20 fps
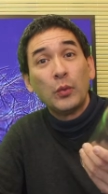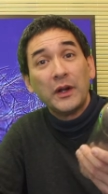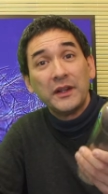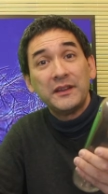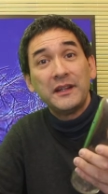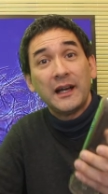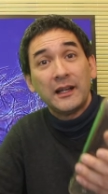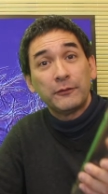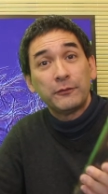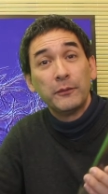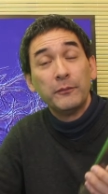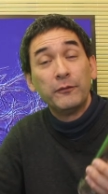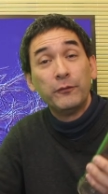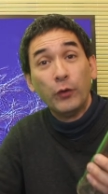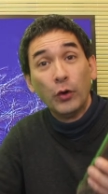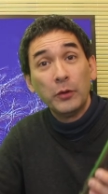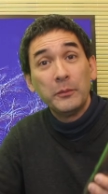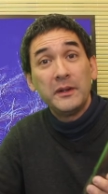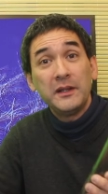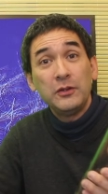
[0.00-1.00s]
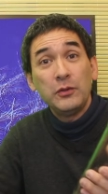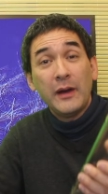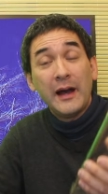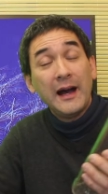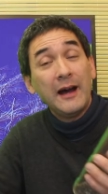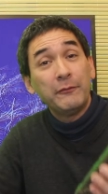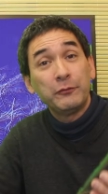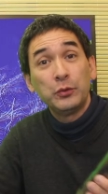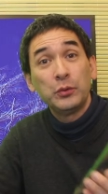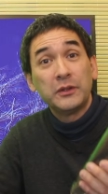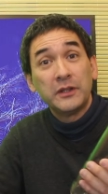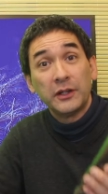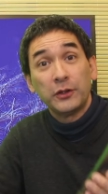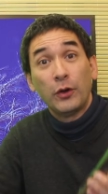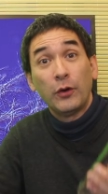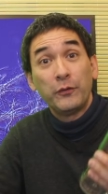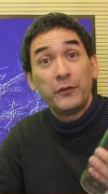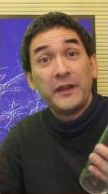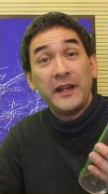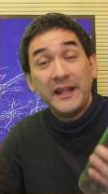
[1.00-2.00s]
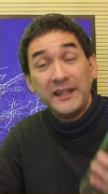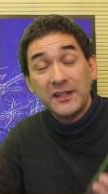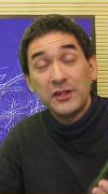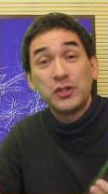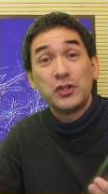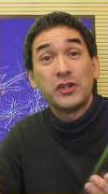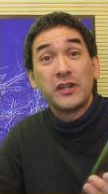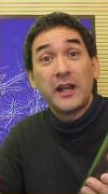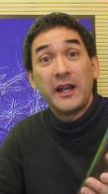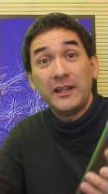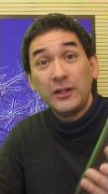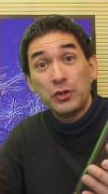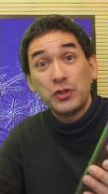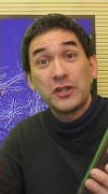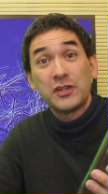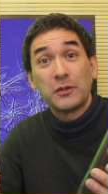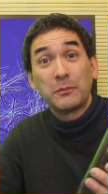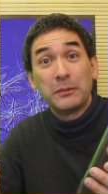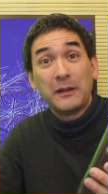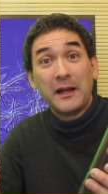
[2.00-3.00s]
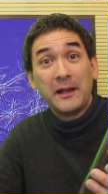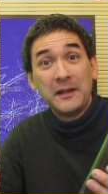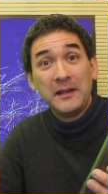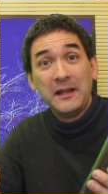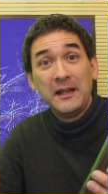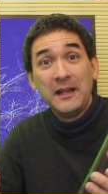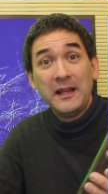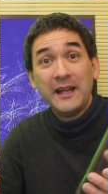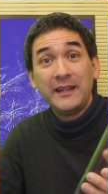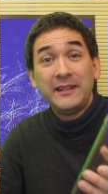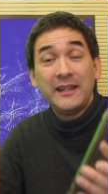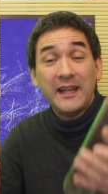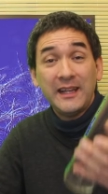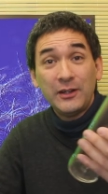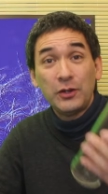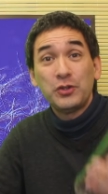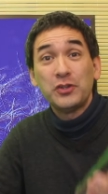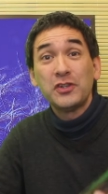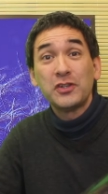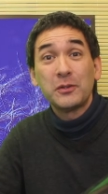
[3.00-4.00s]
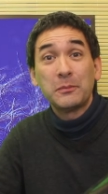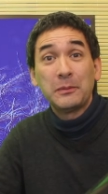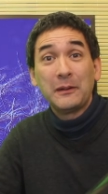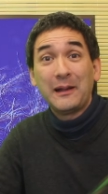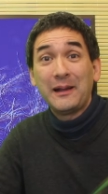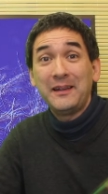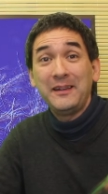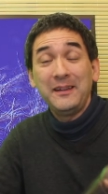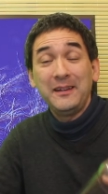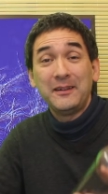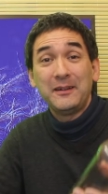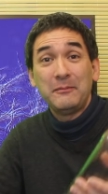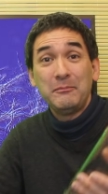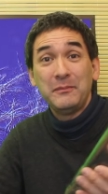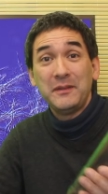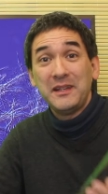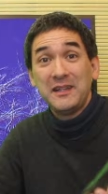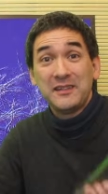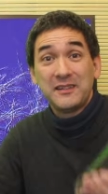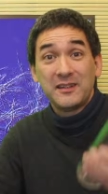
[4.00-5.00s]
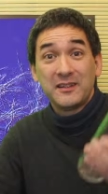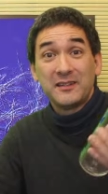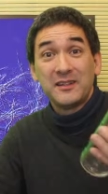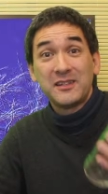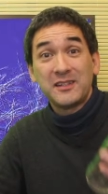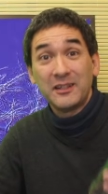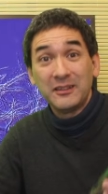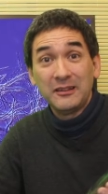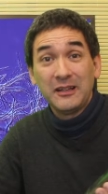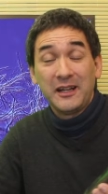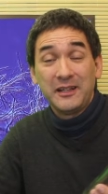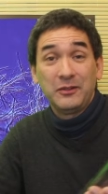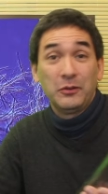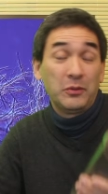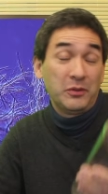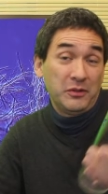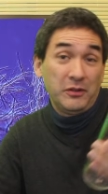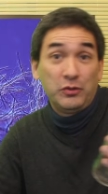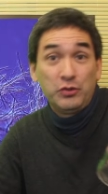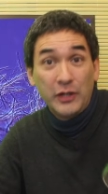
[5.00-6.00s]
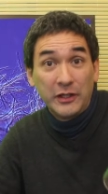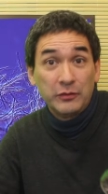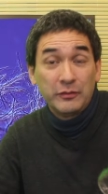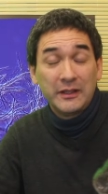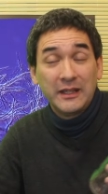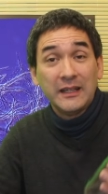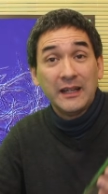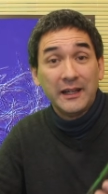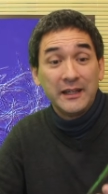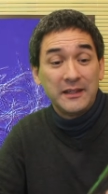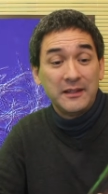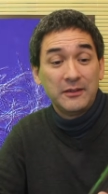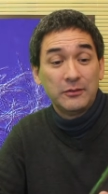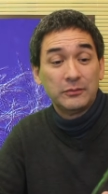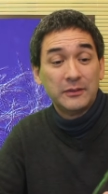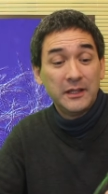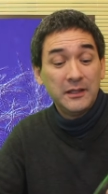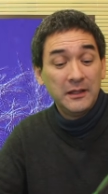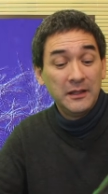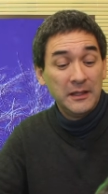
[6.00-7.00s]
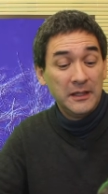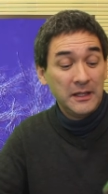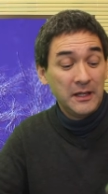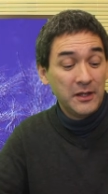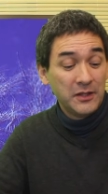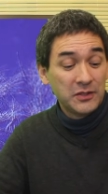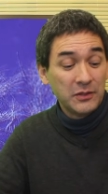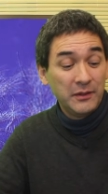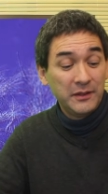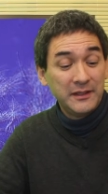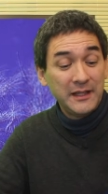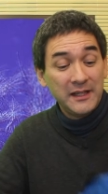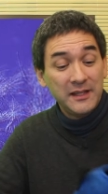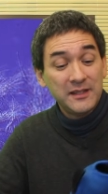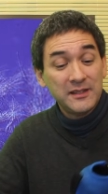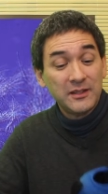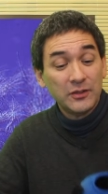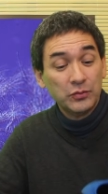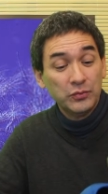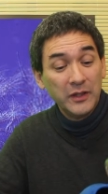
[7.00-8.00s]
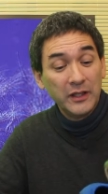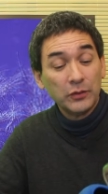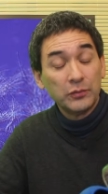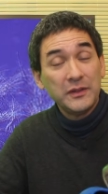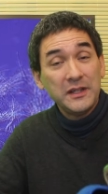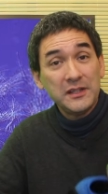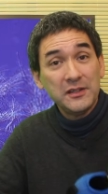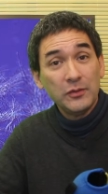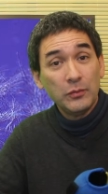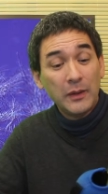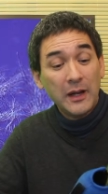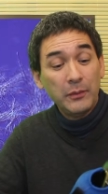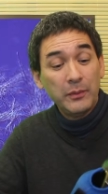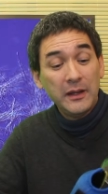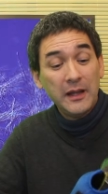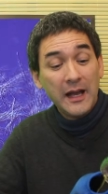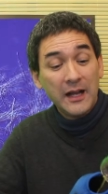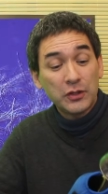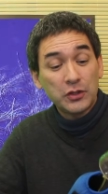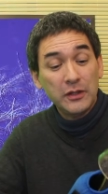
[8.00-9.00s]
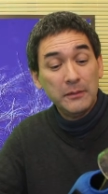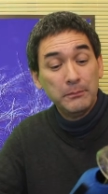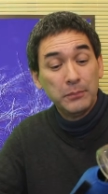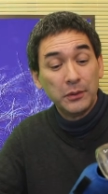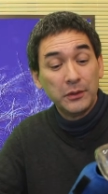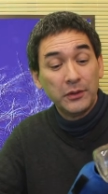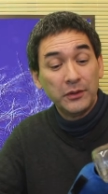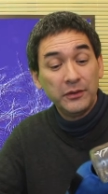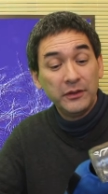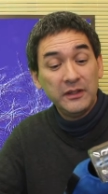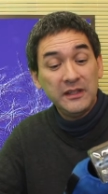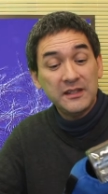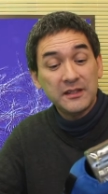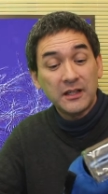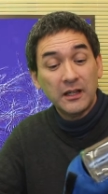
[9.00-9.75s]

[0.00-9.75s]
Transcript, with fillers: want that from forming, you have to cut off the energy supply. And the energy supply is the sunlight, or generally light, right? So, and that is the real reason why we actually put on these